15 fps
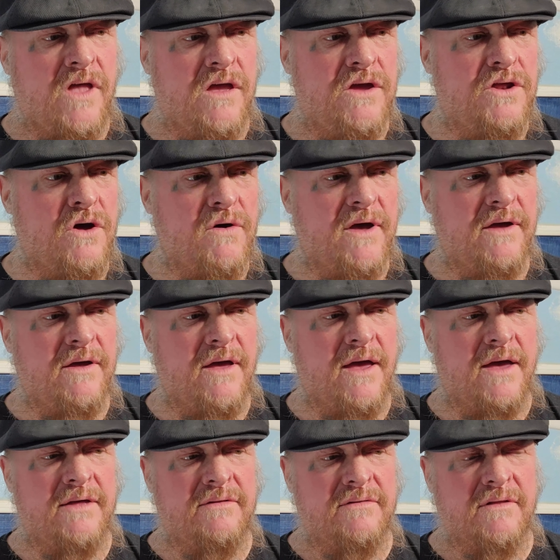You know,
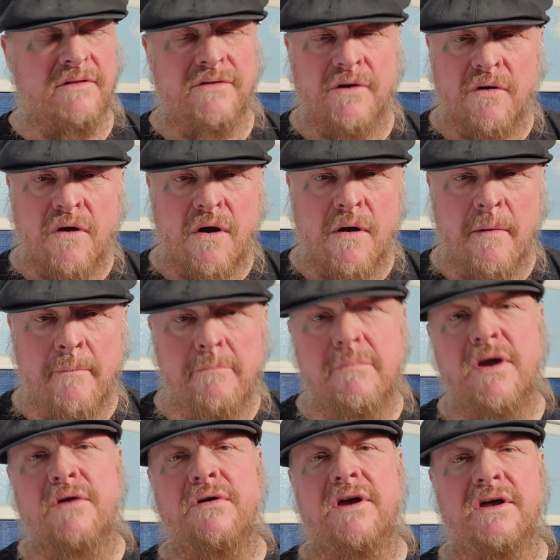and there are a
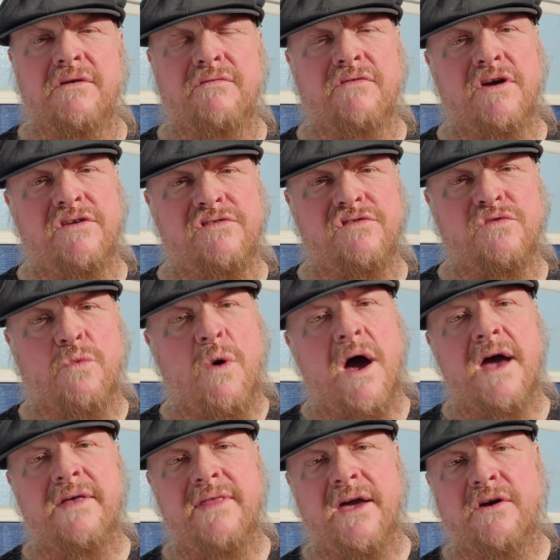myriad of reasons
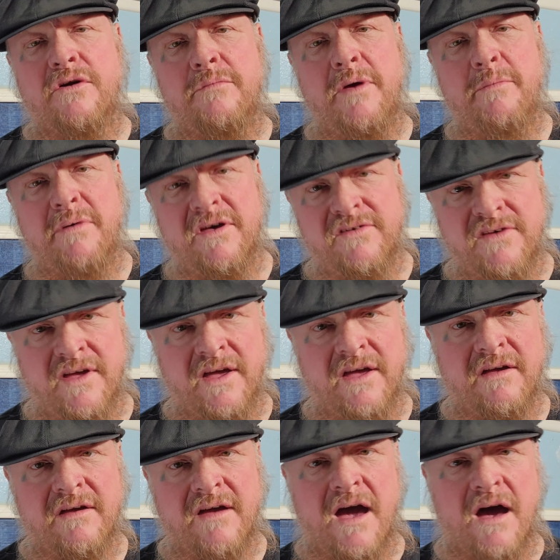why they could be
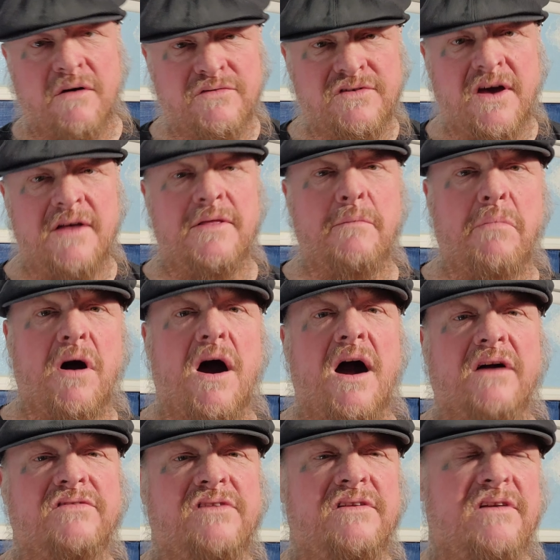pissing outside the
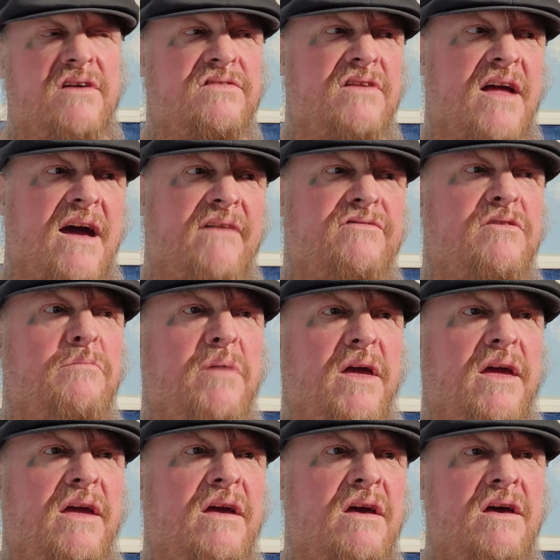box. It doesn't have to
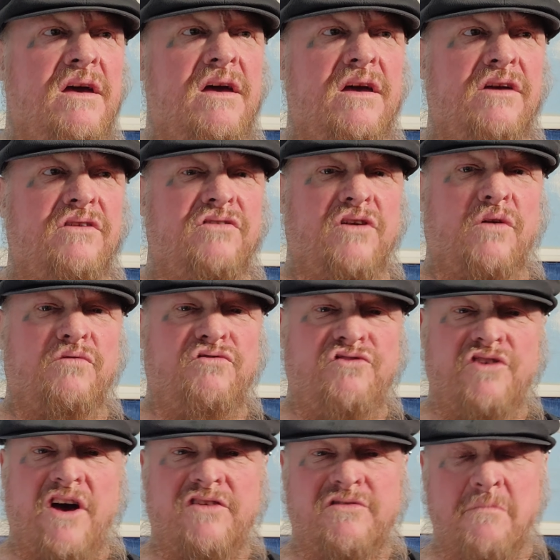be, you know,
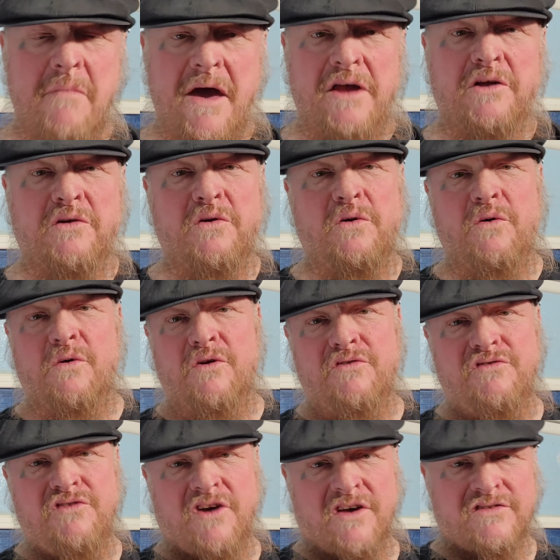just medical or
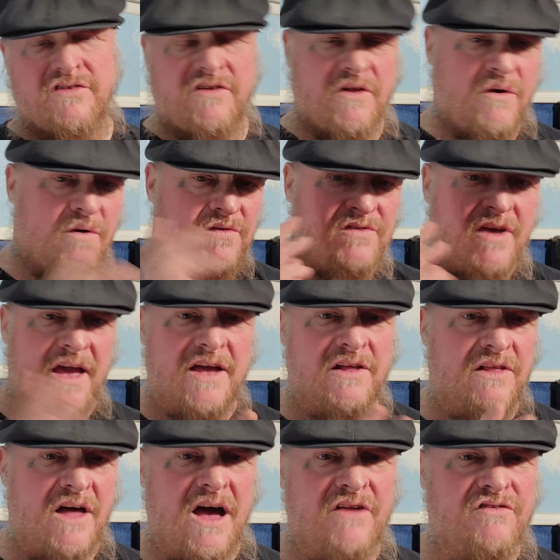just, you know, a
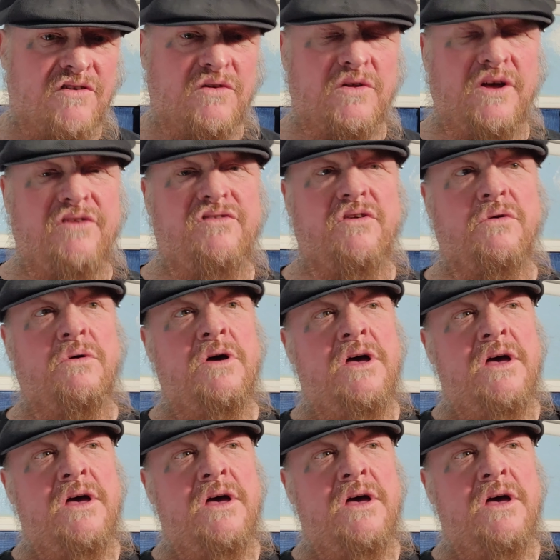psychological issue.